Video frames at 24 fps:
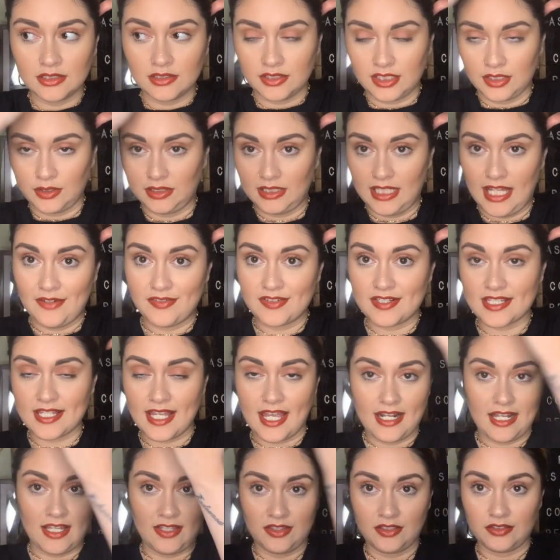the left
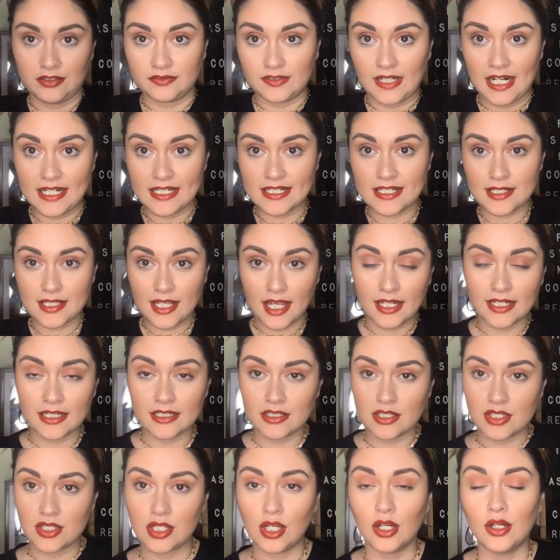side and the right
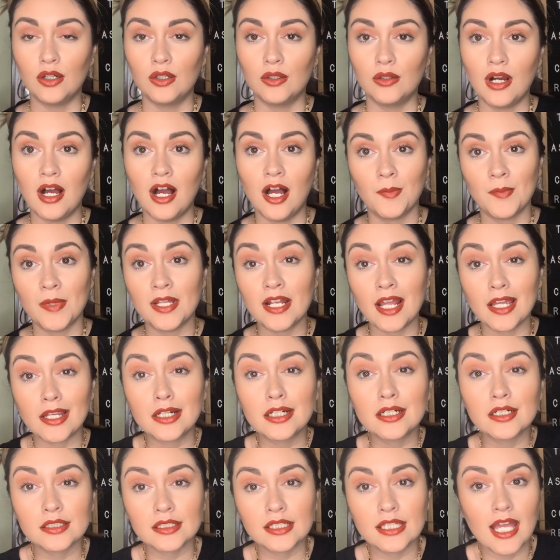side. So, and I
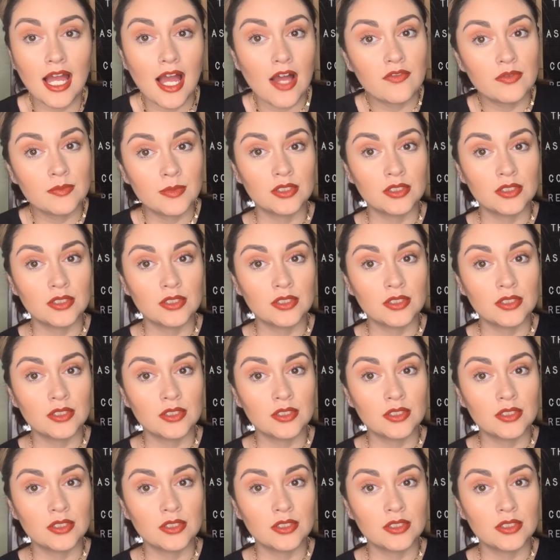currently have the